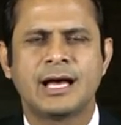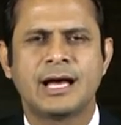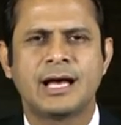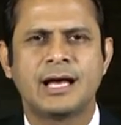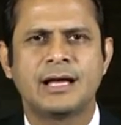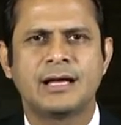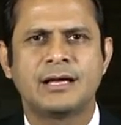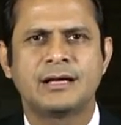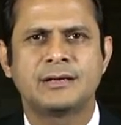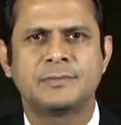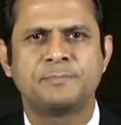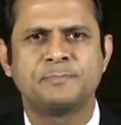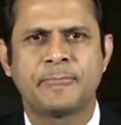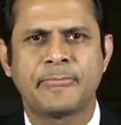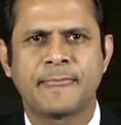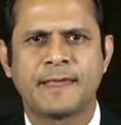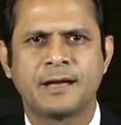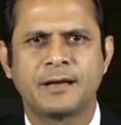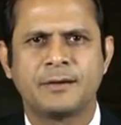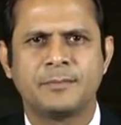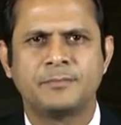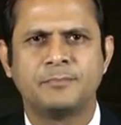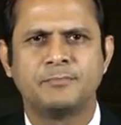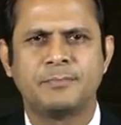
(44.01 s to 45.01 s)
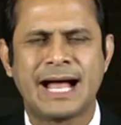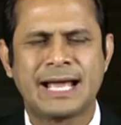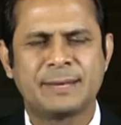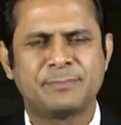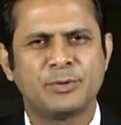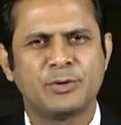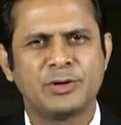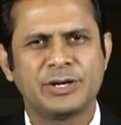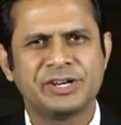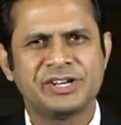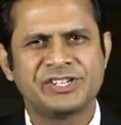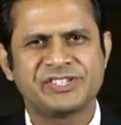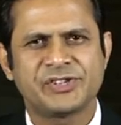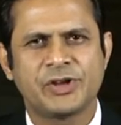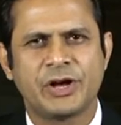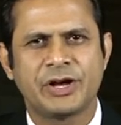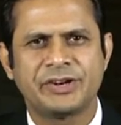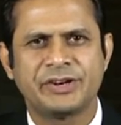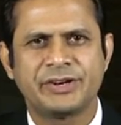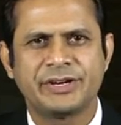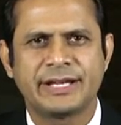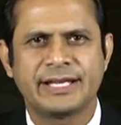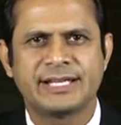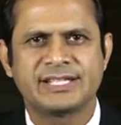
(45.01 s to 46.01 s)
Bipolar
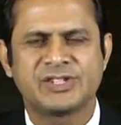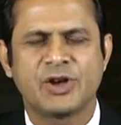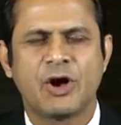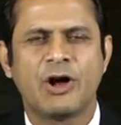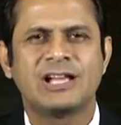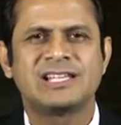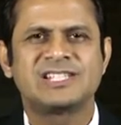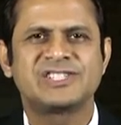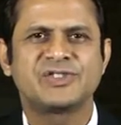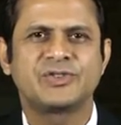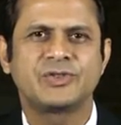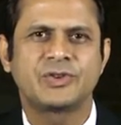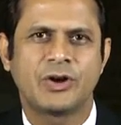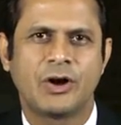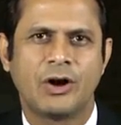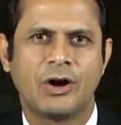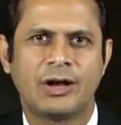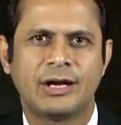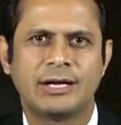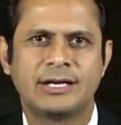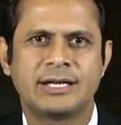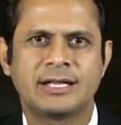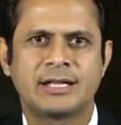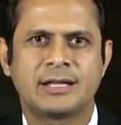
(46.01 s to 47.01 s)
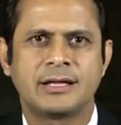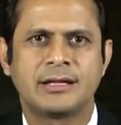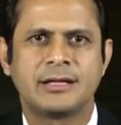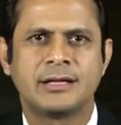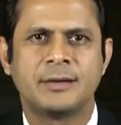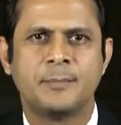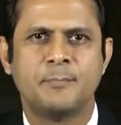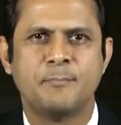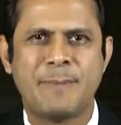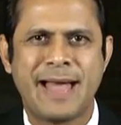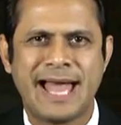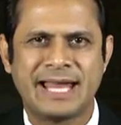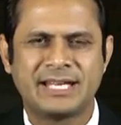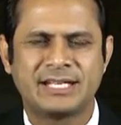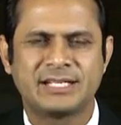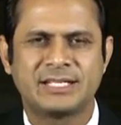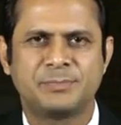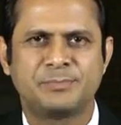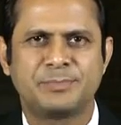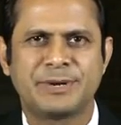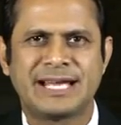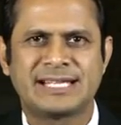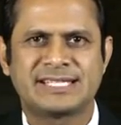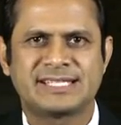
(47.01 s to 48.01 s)
disorder is also called manic
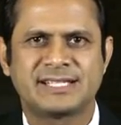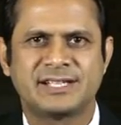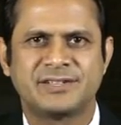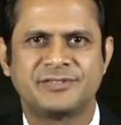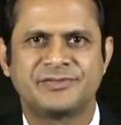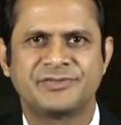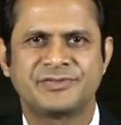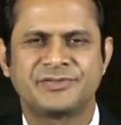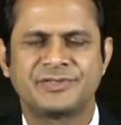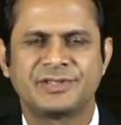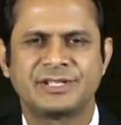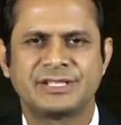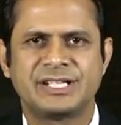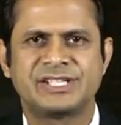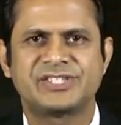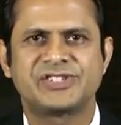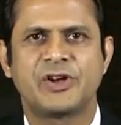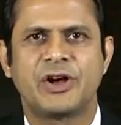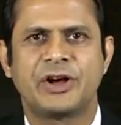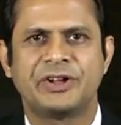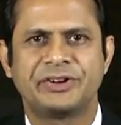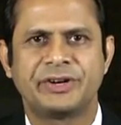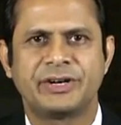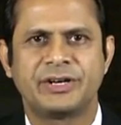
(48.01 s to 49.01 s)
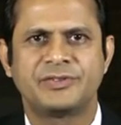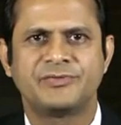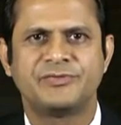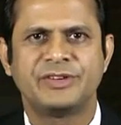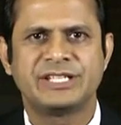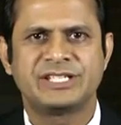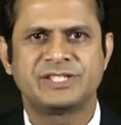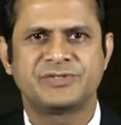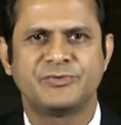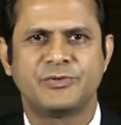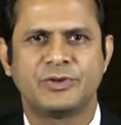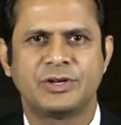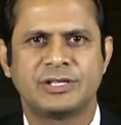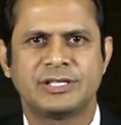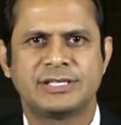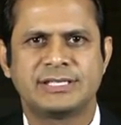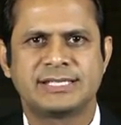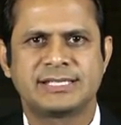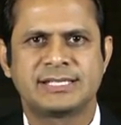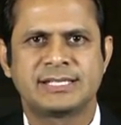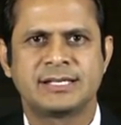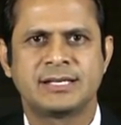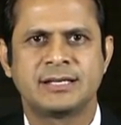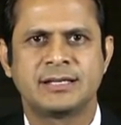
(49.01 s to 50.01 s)
depressive disorder, which
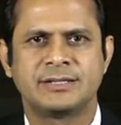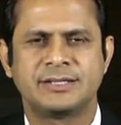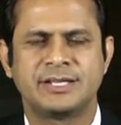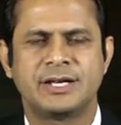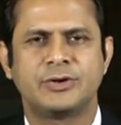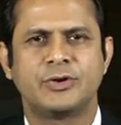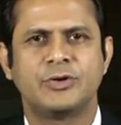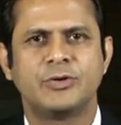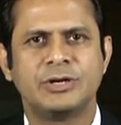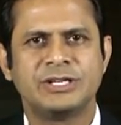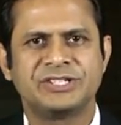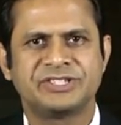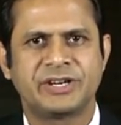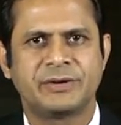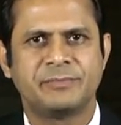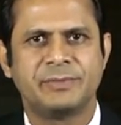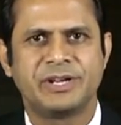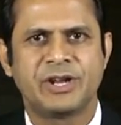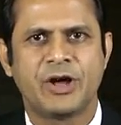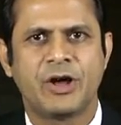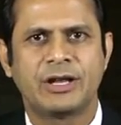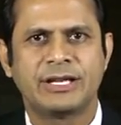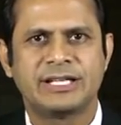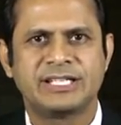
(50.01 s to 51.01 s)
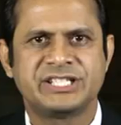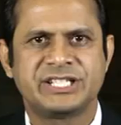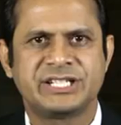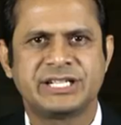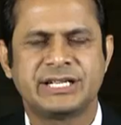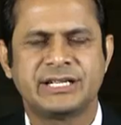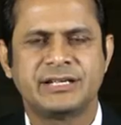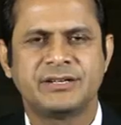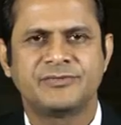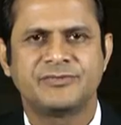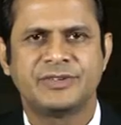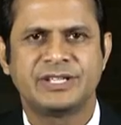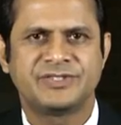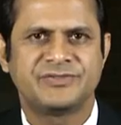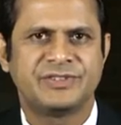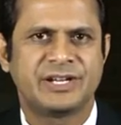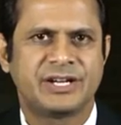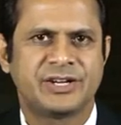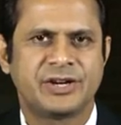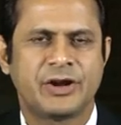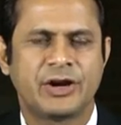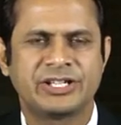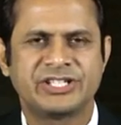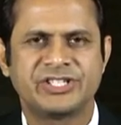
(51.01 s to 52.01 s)
was the old terminology which
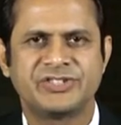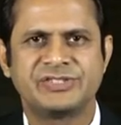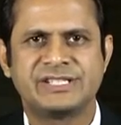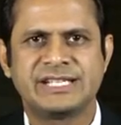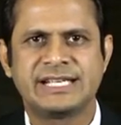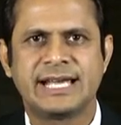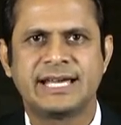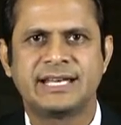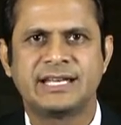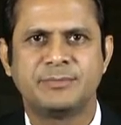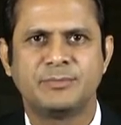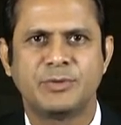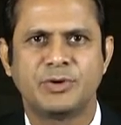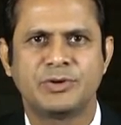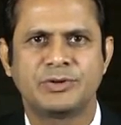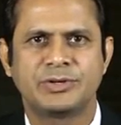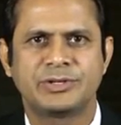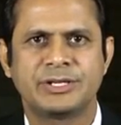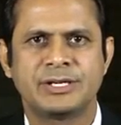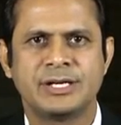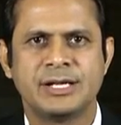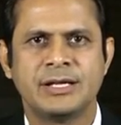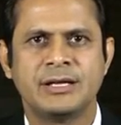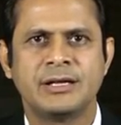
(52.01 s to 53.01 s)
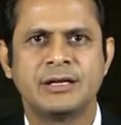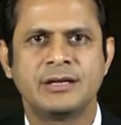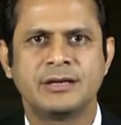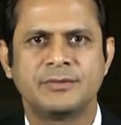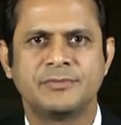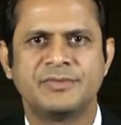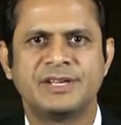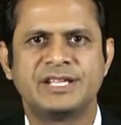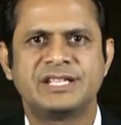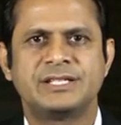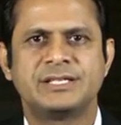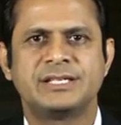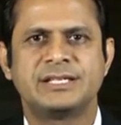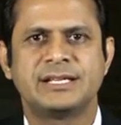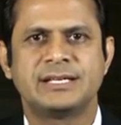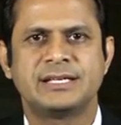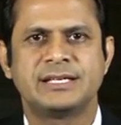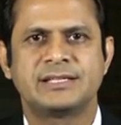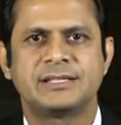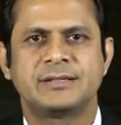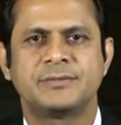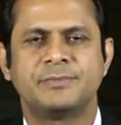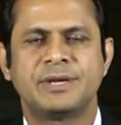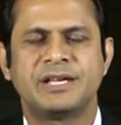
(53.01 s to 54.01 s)
we are not using anymore, which
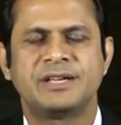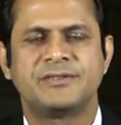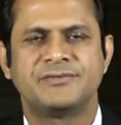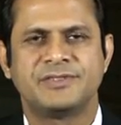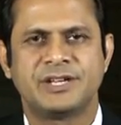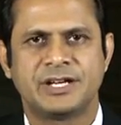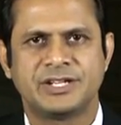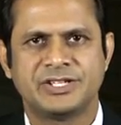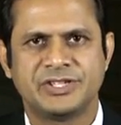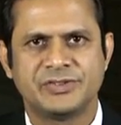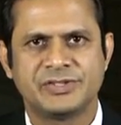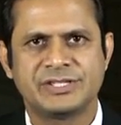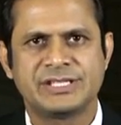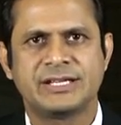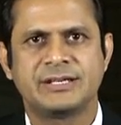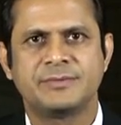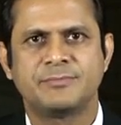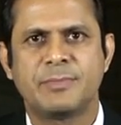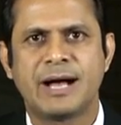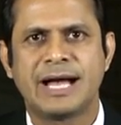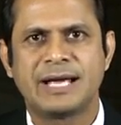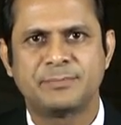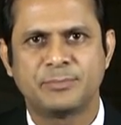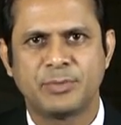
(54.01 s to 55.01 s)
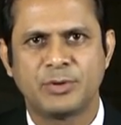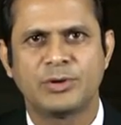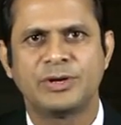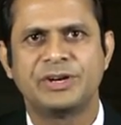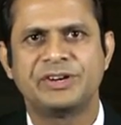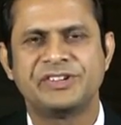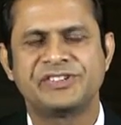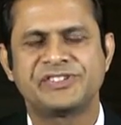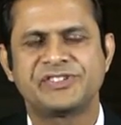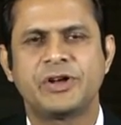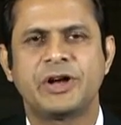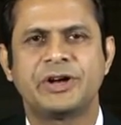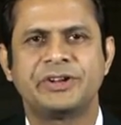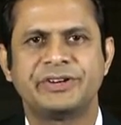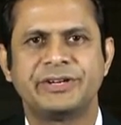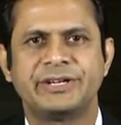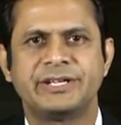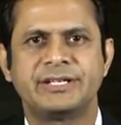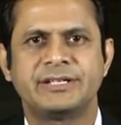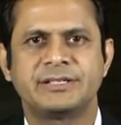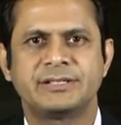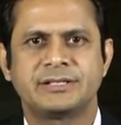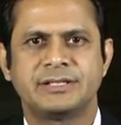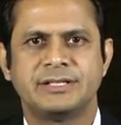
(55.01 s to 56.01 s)
is we are using bipolar
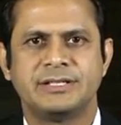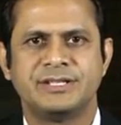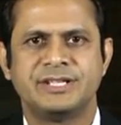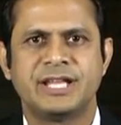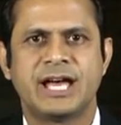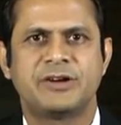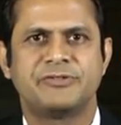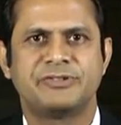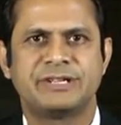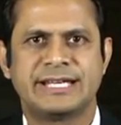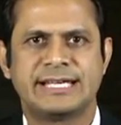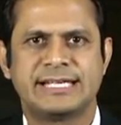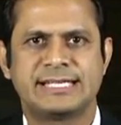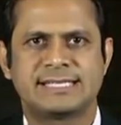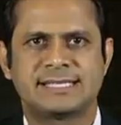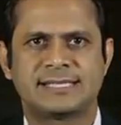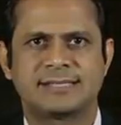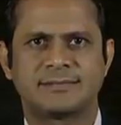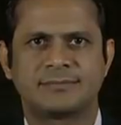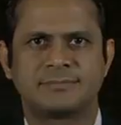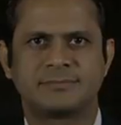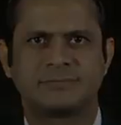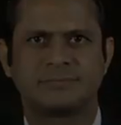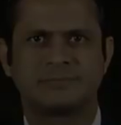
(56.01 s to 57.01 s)
disorder nowadays.